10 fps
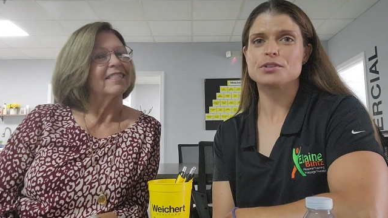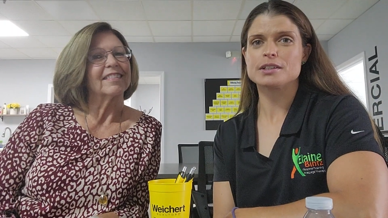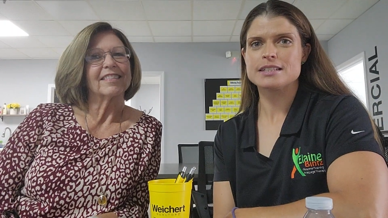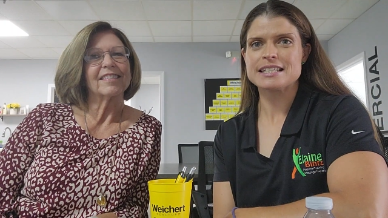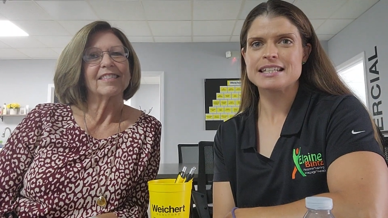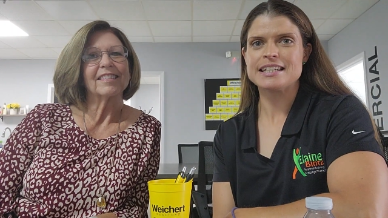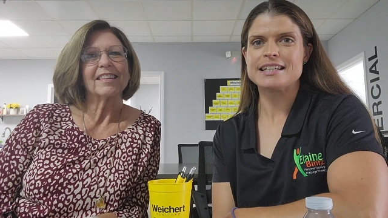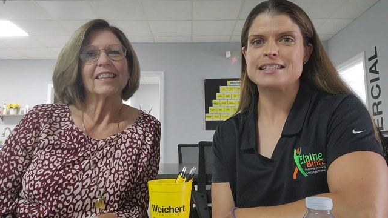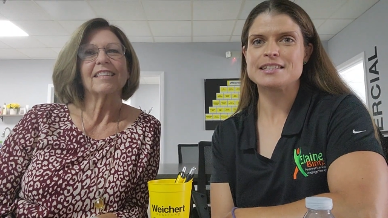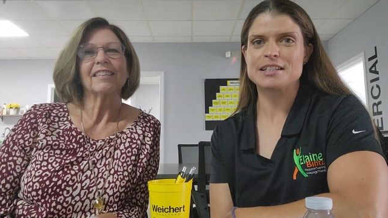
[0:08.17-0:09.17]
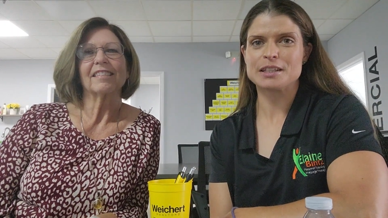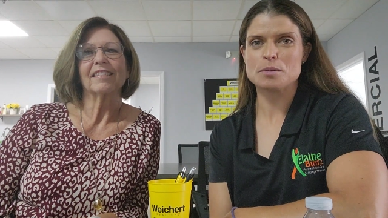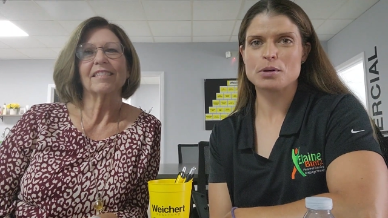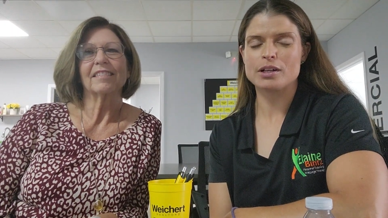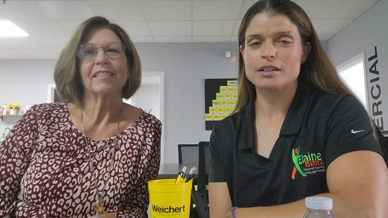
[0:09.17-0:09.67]
Speaker 1: Realty in Tinley
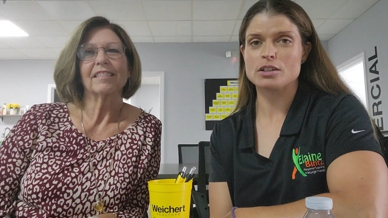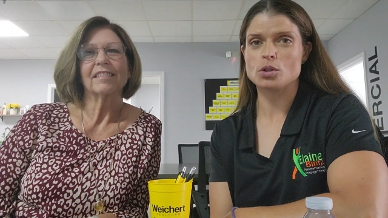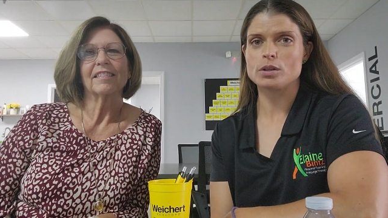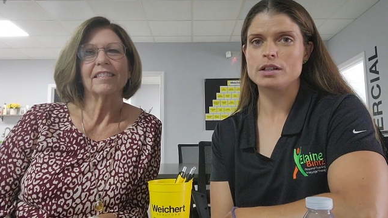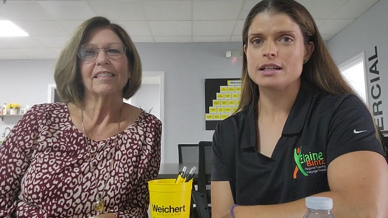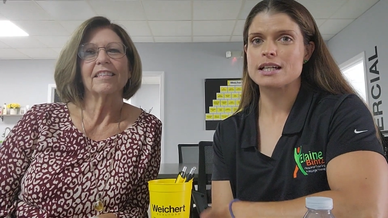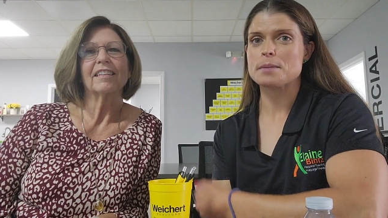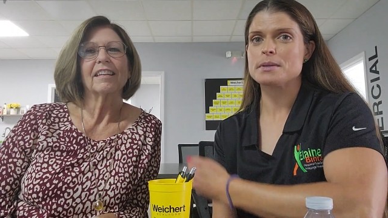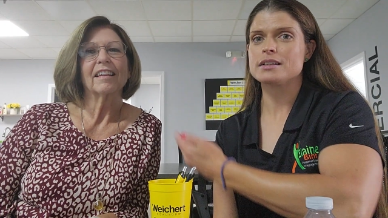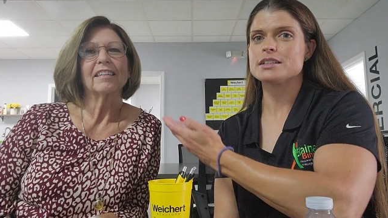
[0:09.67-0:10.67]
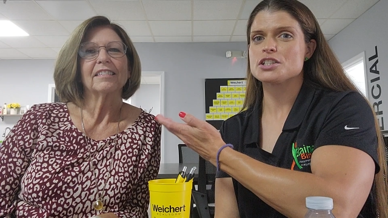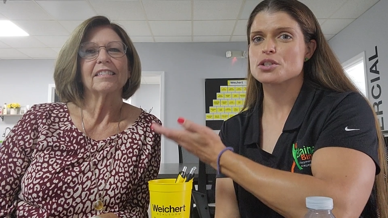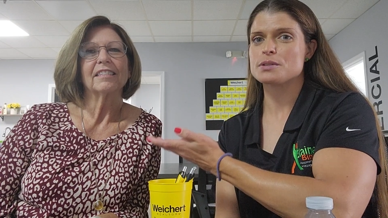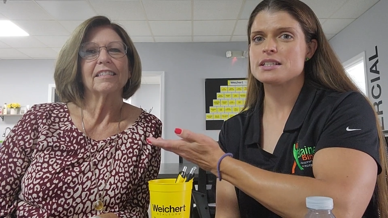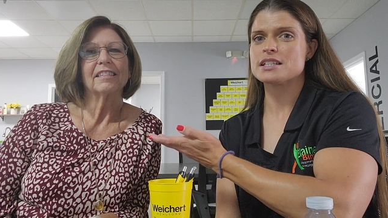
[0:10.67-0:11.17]
Park, Illinois, and I'm going to let
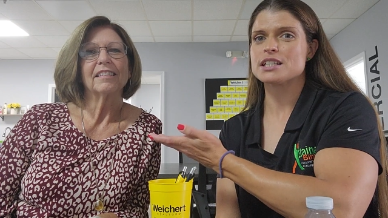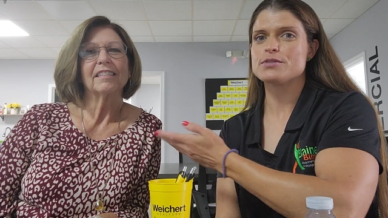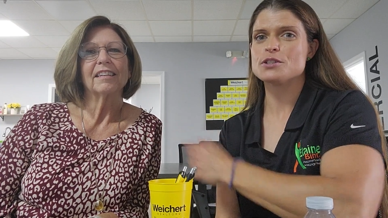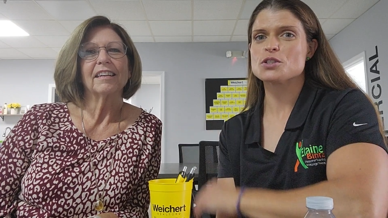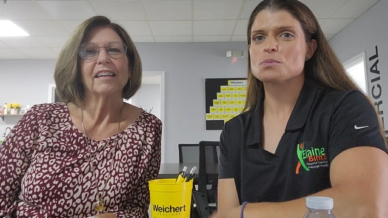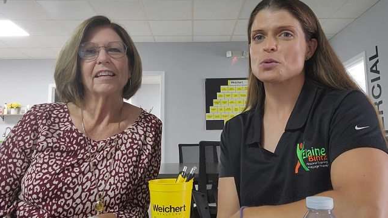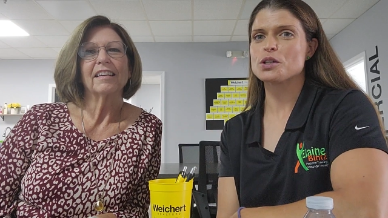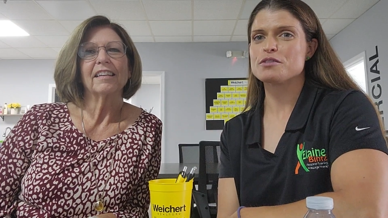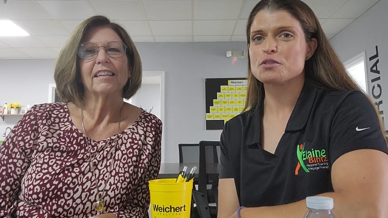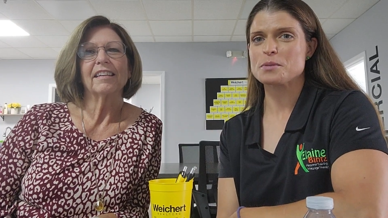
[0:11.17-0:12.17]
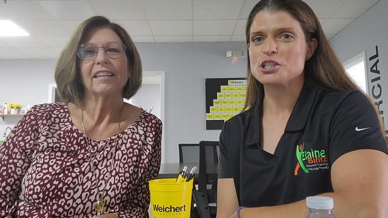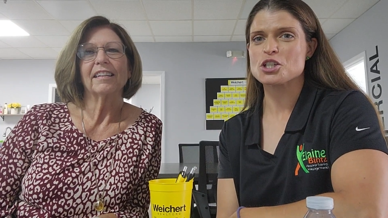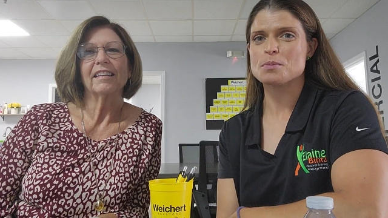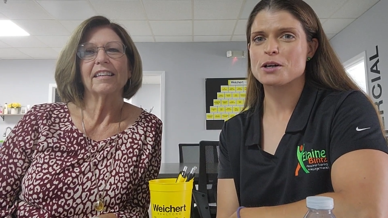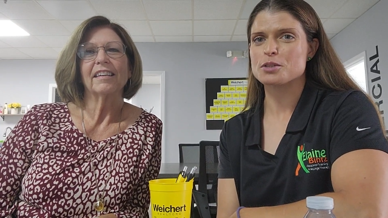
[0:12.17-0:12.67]
Teresa give you some more
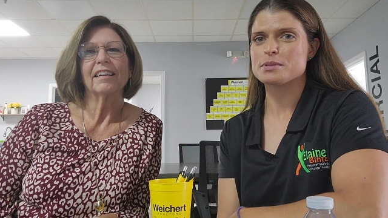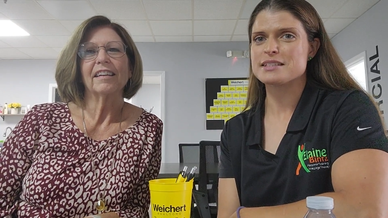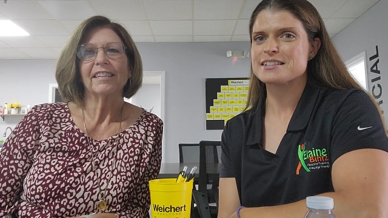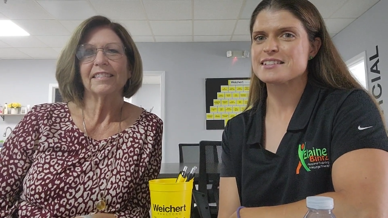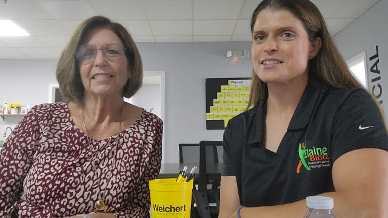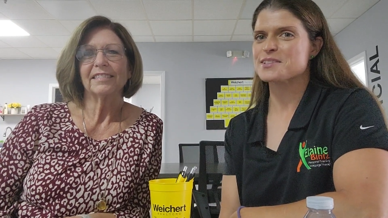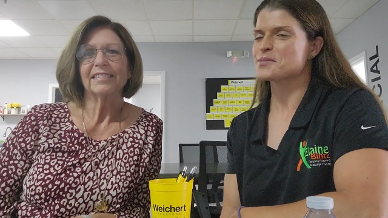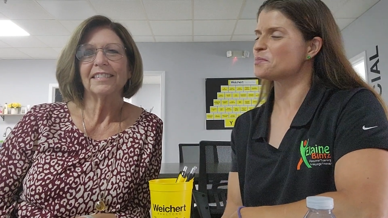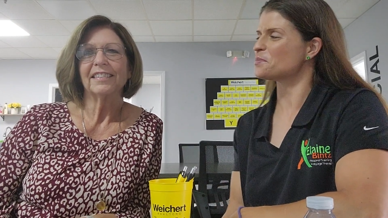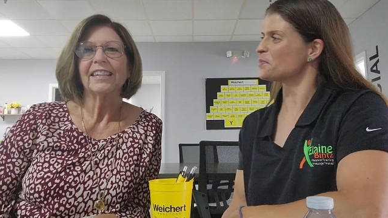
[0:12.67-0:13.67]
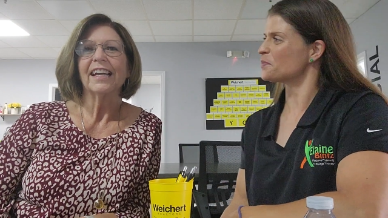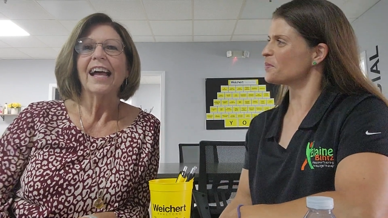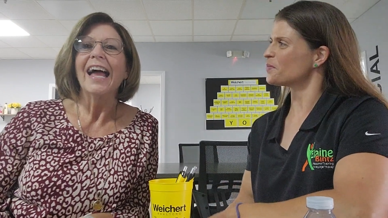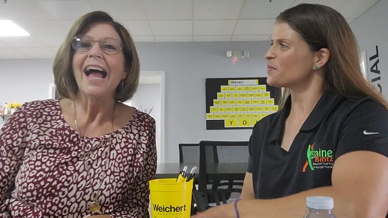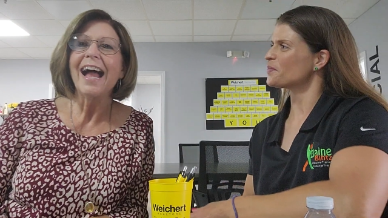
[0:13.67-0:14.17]
information about her business.
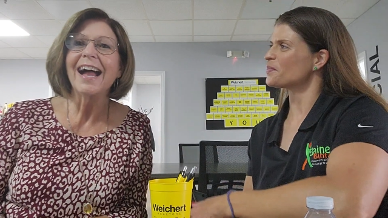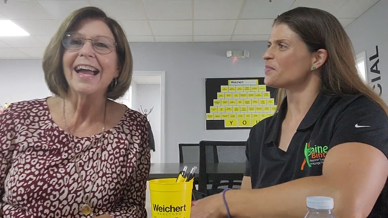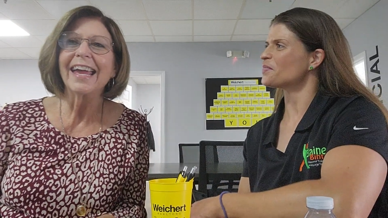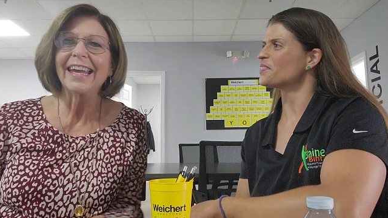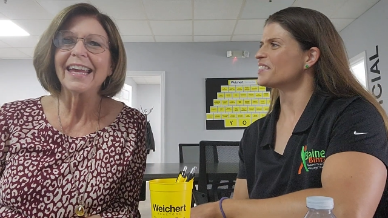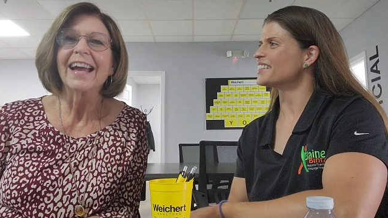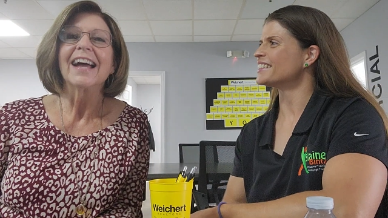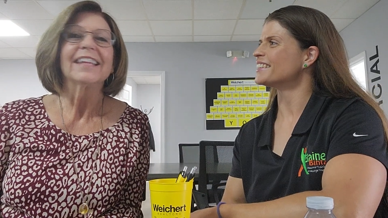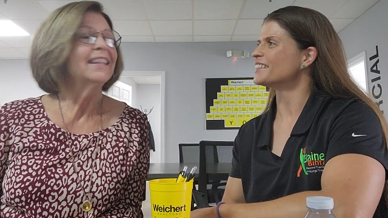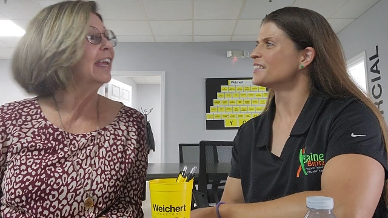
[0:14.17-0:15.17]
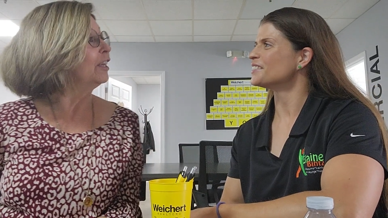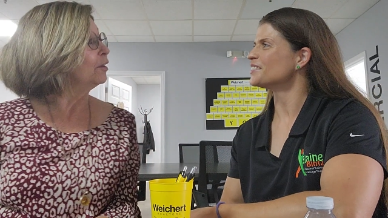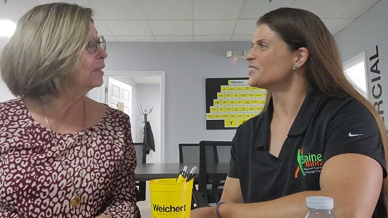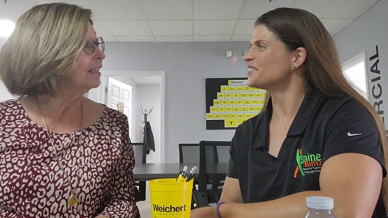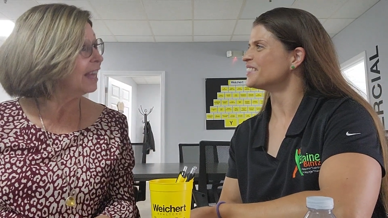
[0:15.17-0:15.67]
Speaker 2: Hi, Thank
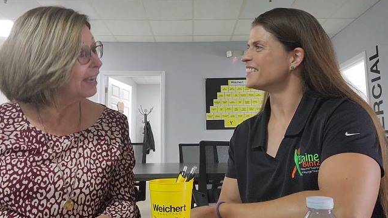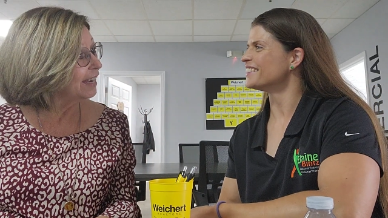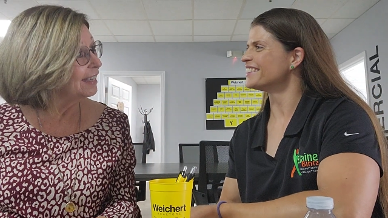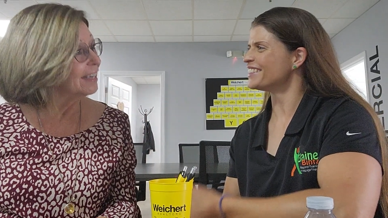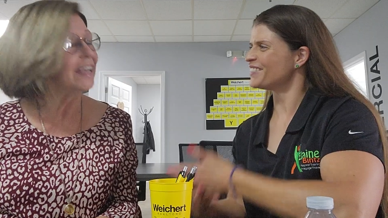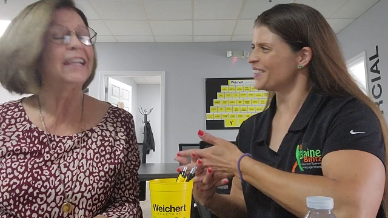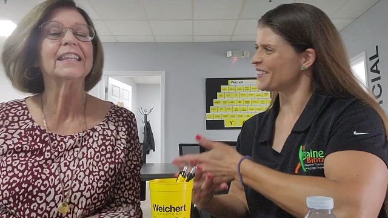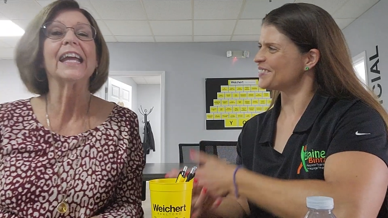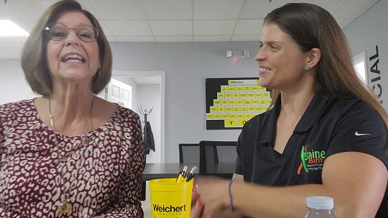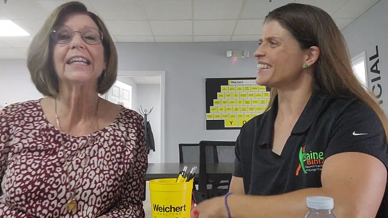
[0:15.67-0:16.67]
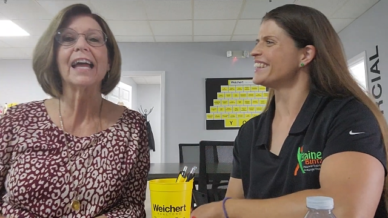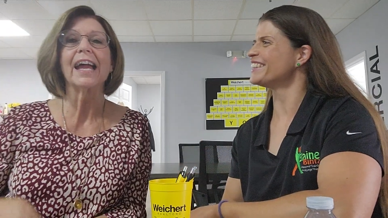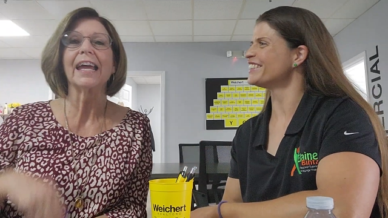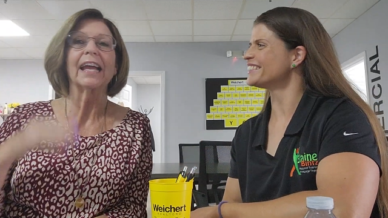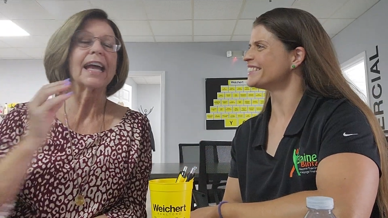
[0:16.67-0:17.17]
you, Elaine. Oh, Elaine and
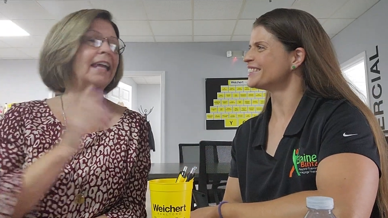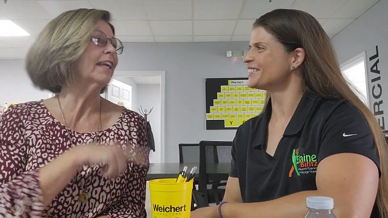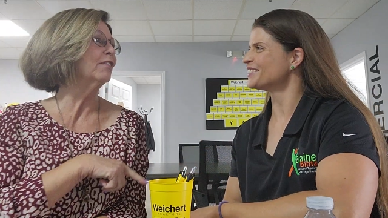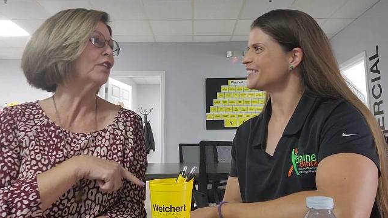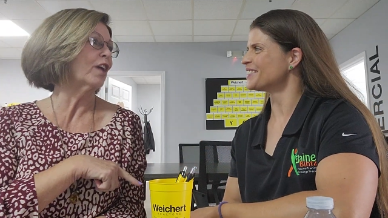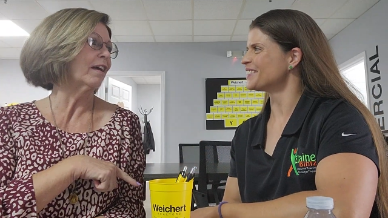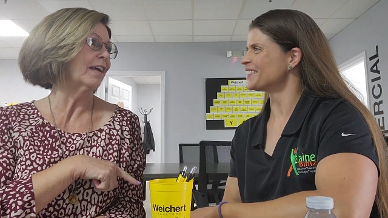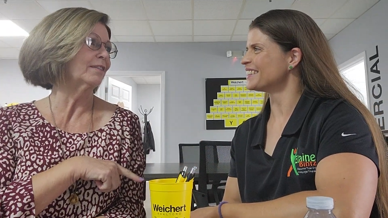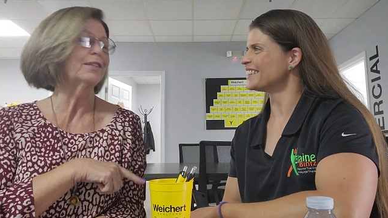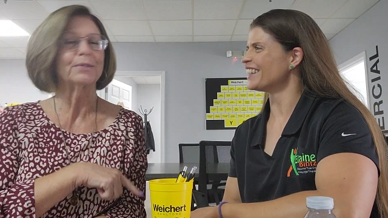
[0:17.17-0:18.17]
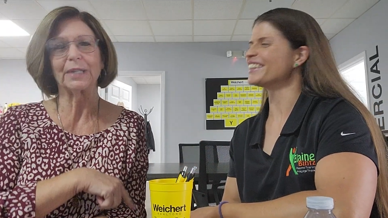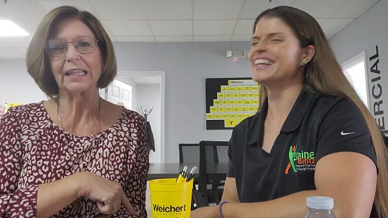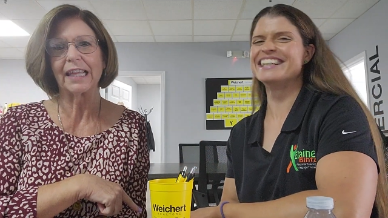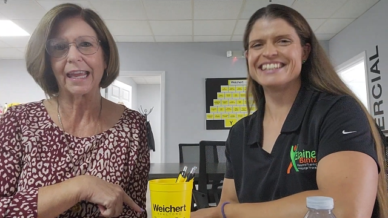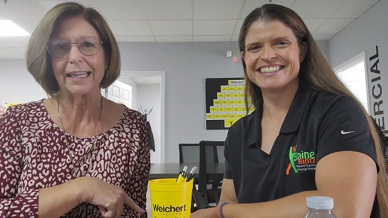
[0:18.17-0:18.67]
I, I got to give a shout out to
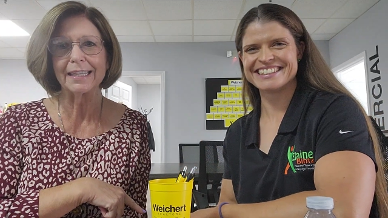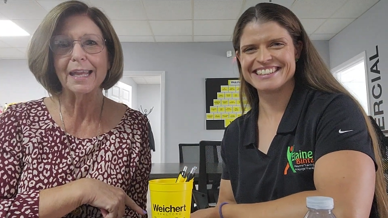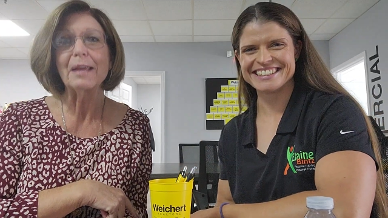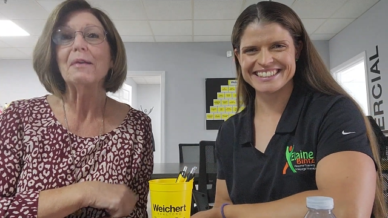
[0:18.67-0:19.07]
okay. Elaine